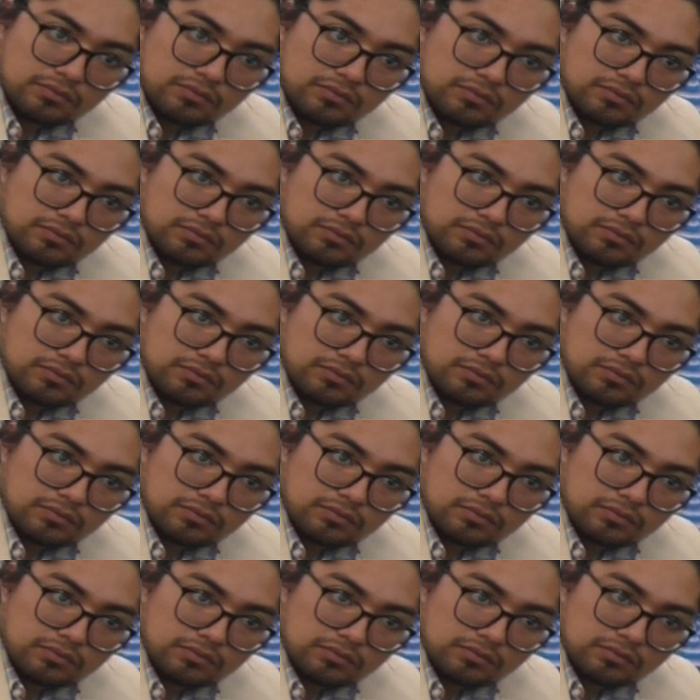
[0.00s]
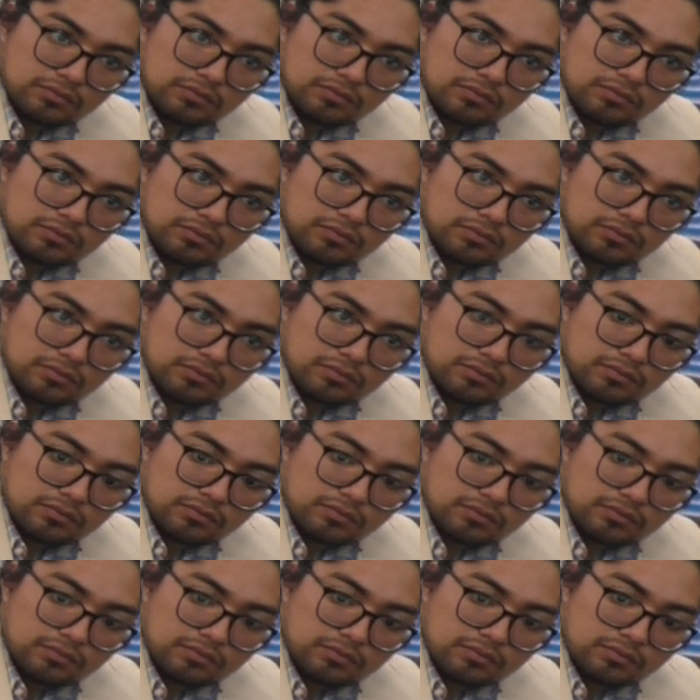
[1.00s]

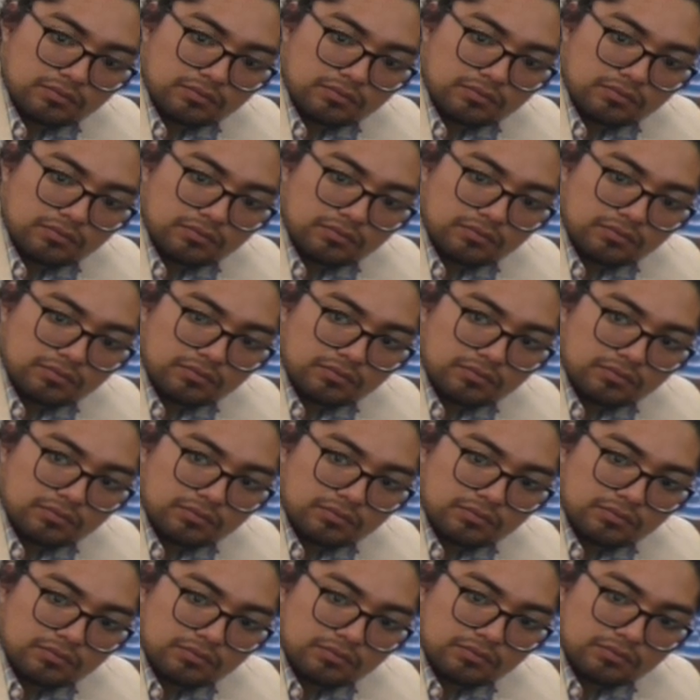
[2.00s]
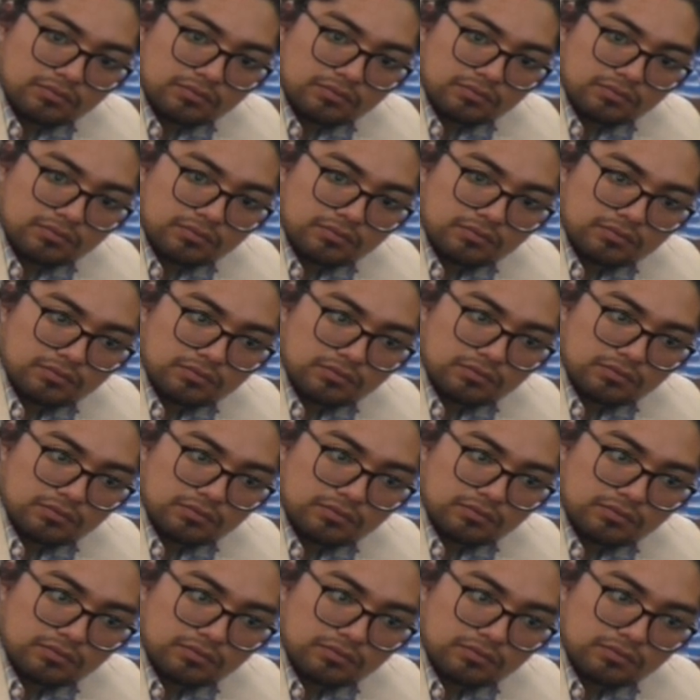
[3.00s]

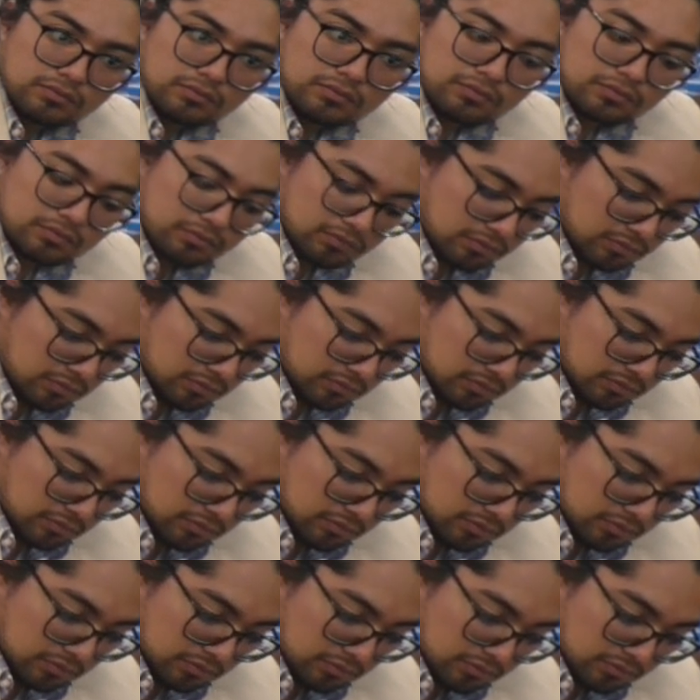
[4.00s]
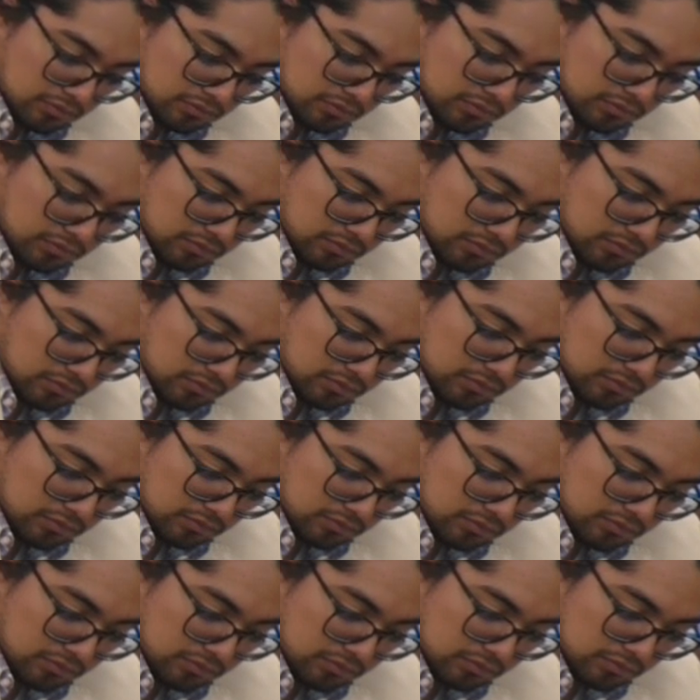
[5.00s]

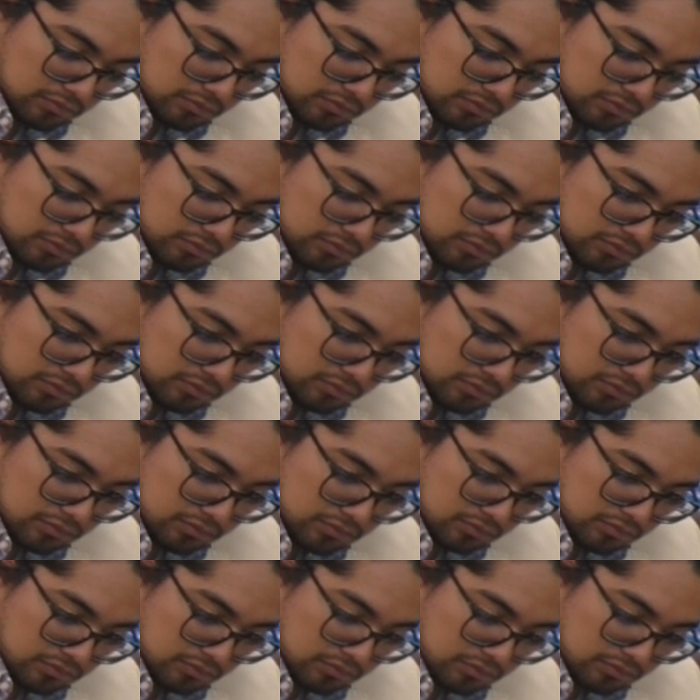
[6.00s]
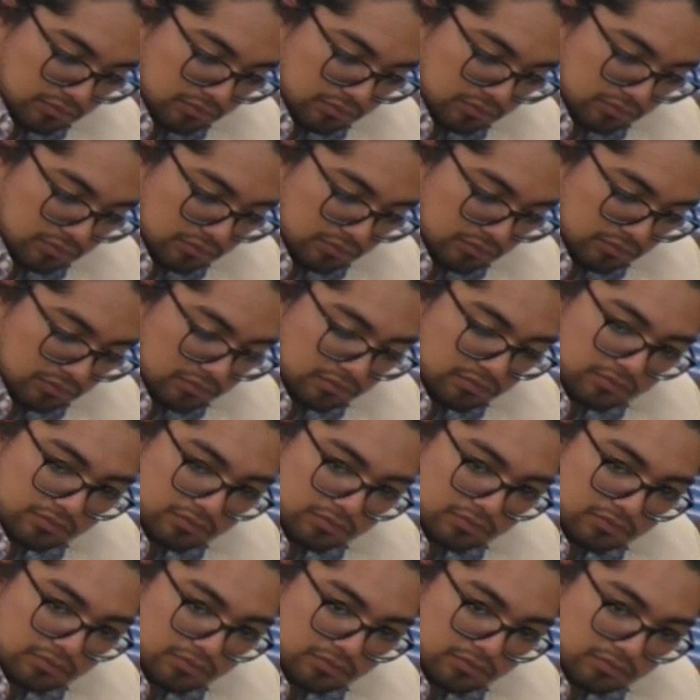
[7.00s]

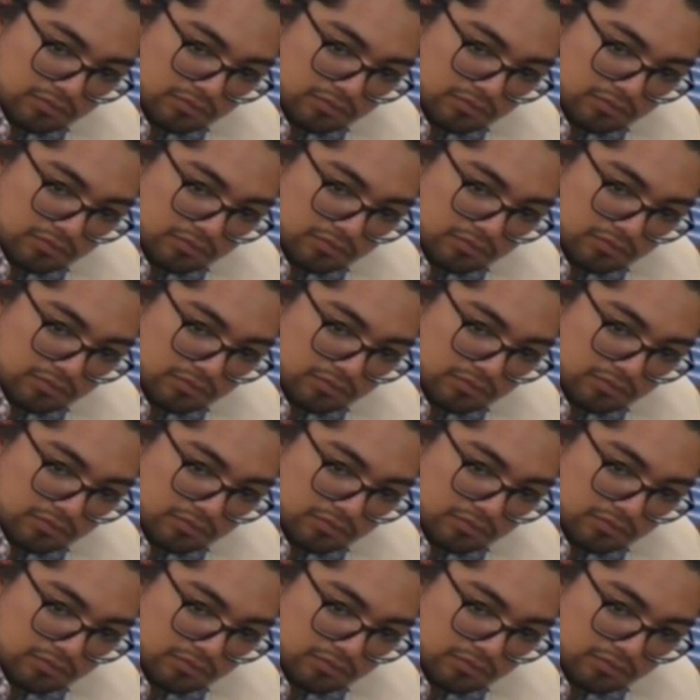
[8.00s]
(silent)